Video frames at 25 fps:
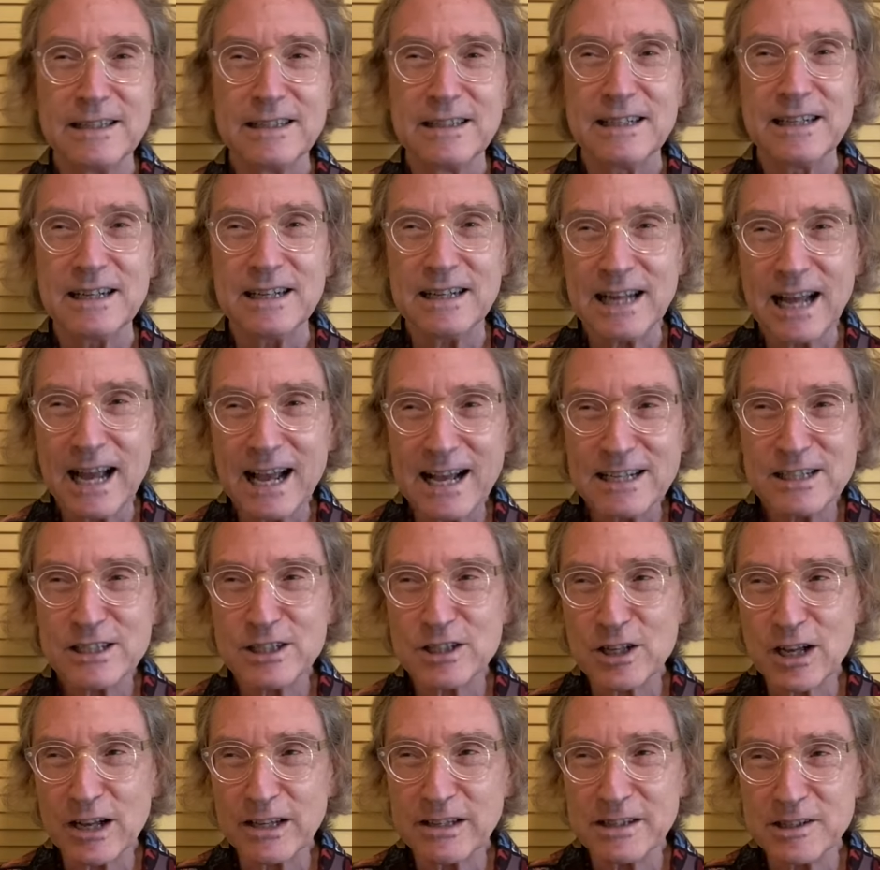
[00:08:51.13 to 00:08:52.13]
It has,
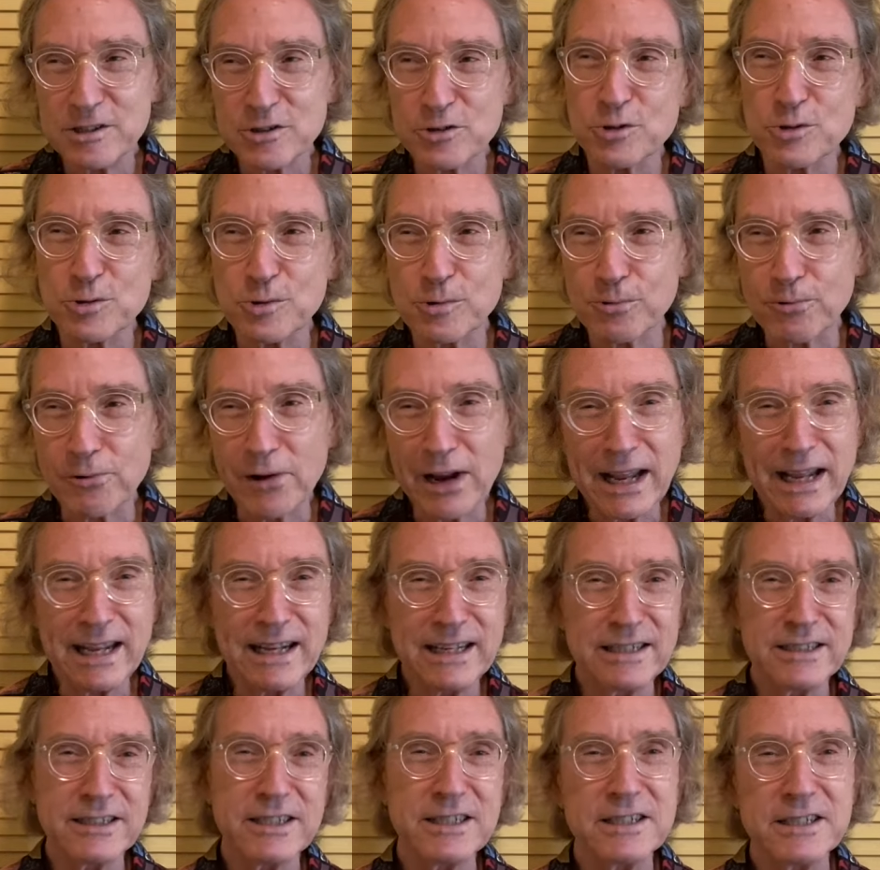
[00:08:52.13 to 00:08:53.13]
there's
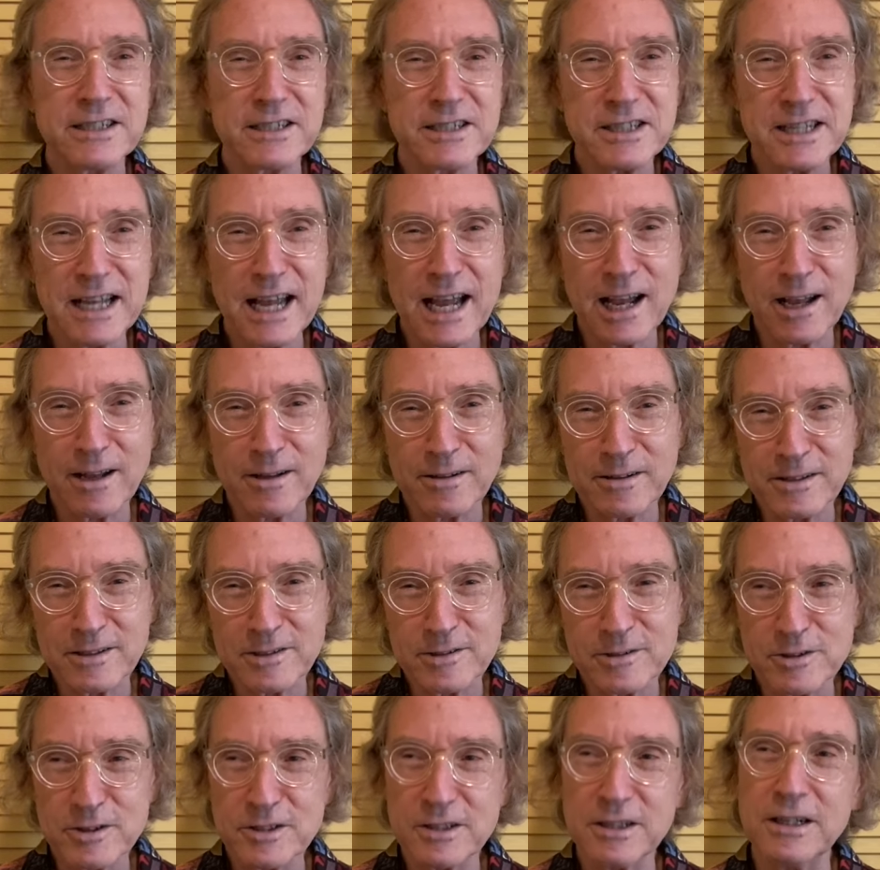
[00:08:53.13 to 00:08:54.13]
grain to the
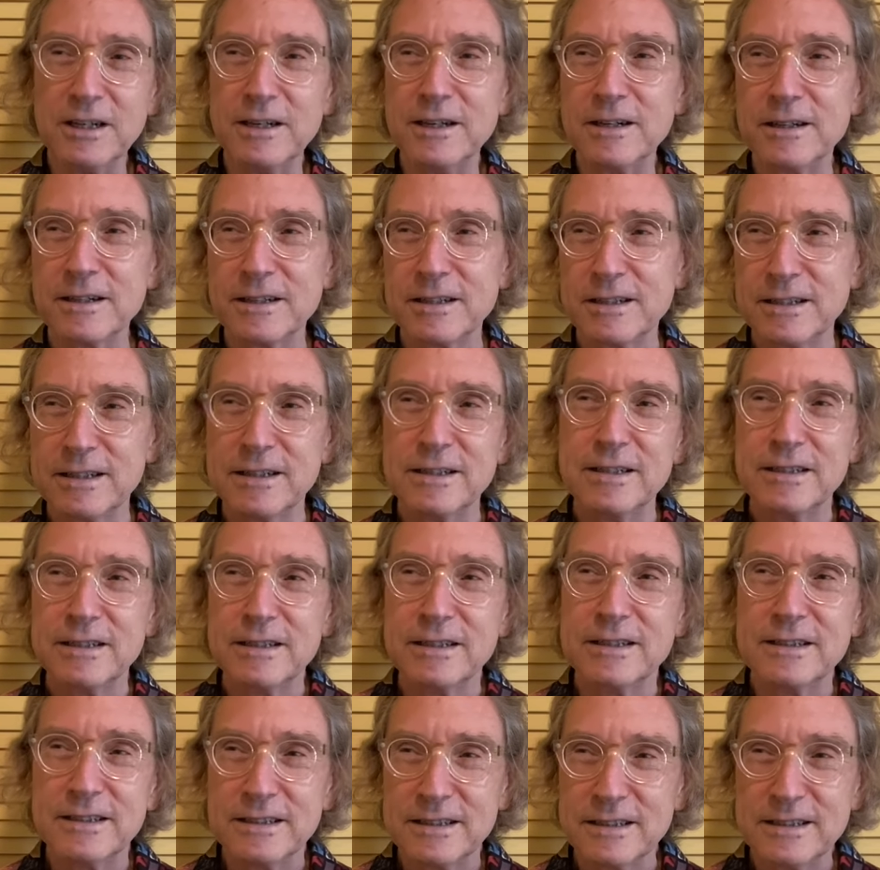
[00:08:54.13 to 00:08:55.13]
sound.
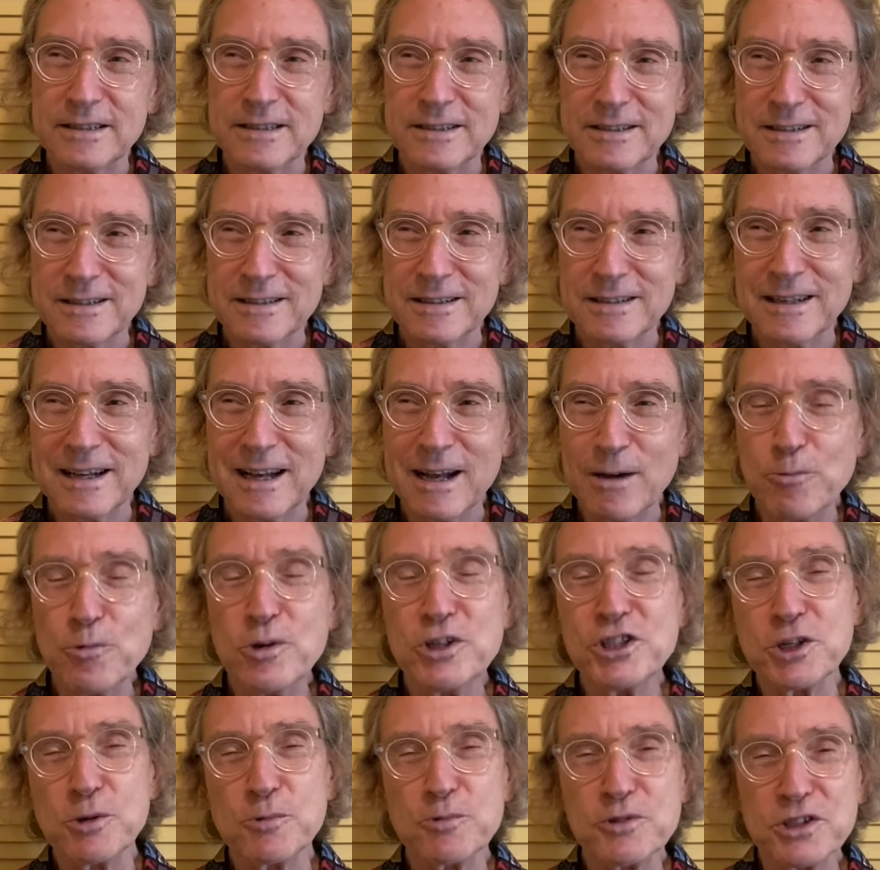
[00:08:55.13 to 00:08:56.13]
I
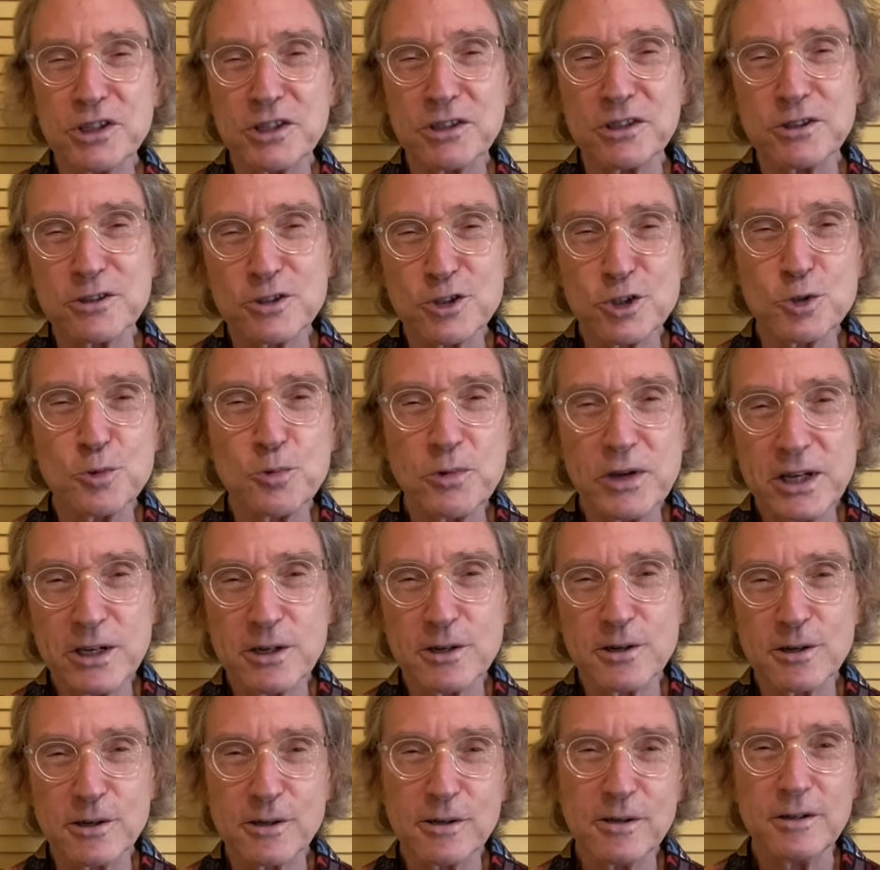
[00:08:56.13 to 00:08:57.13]
wish it was a little
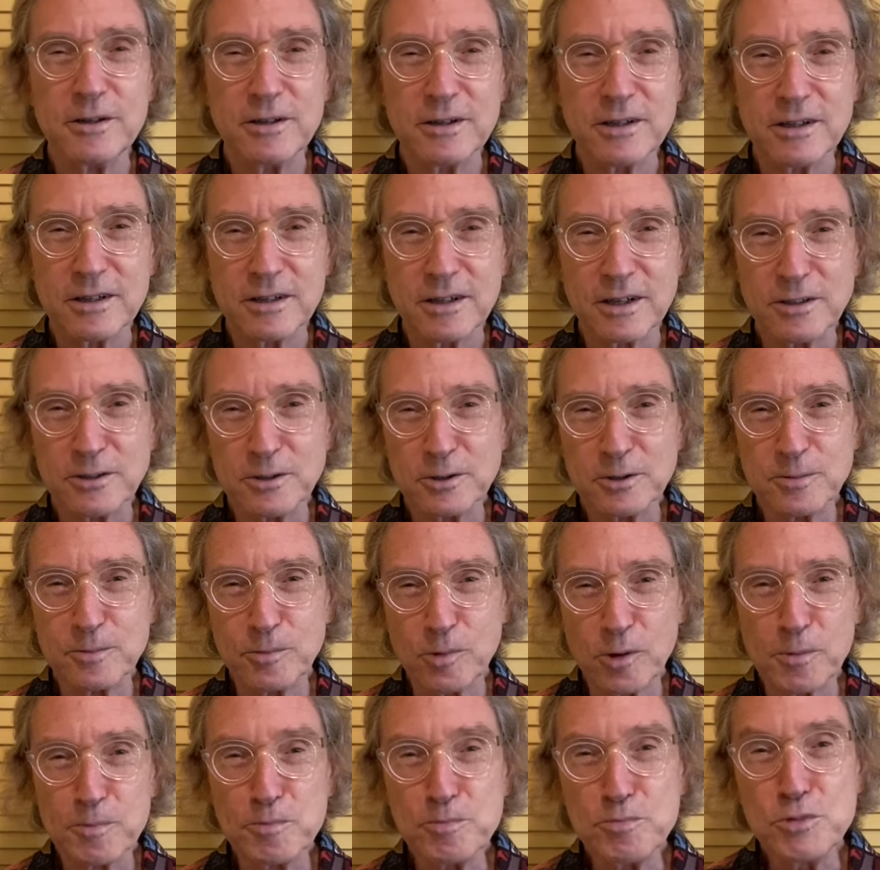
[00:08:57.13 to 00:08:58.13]
sweeter, a little
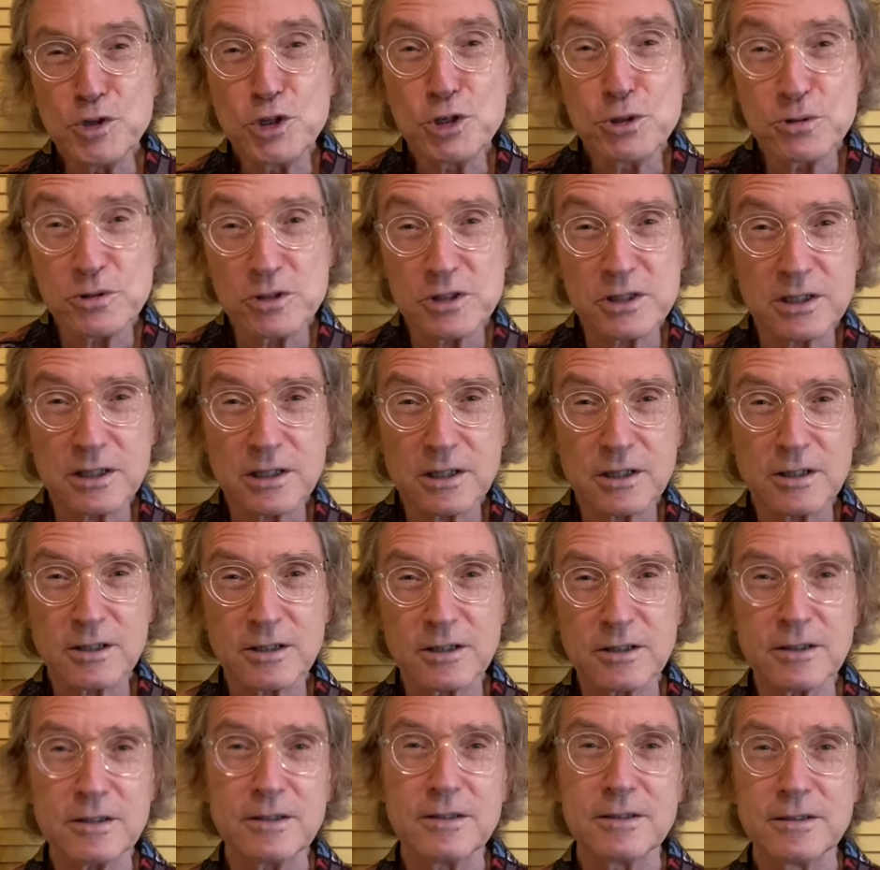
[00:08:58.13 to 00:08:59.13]
more
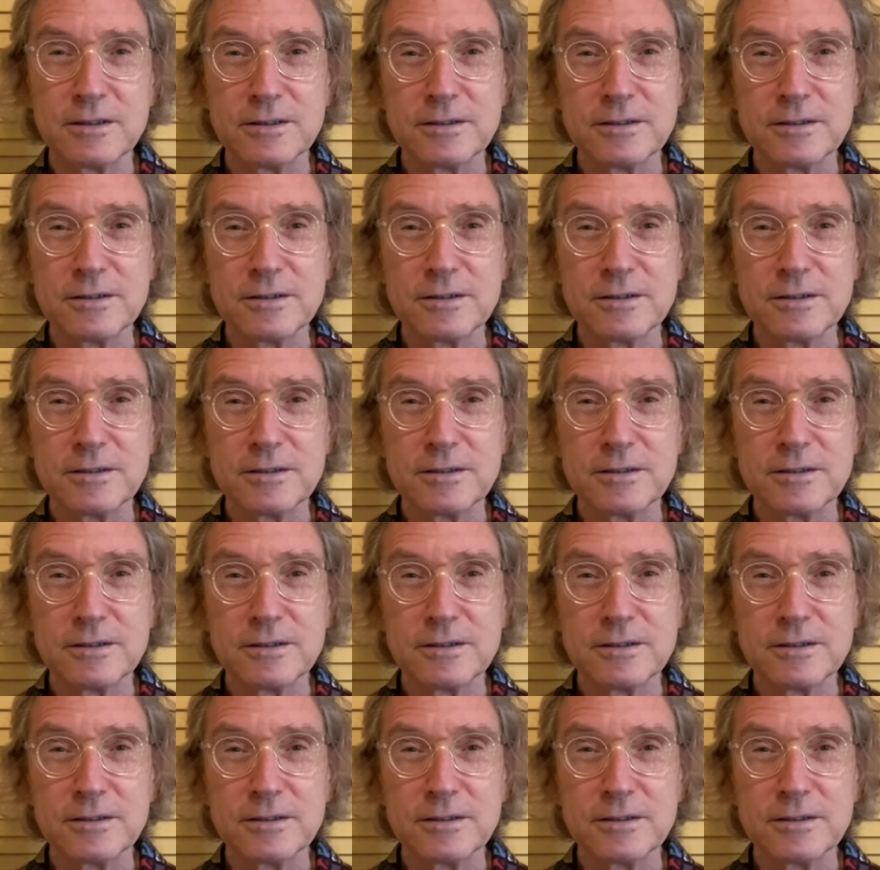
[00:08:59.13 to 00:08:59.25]
musical.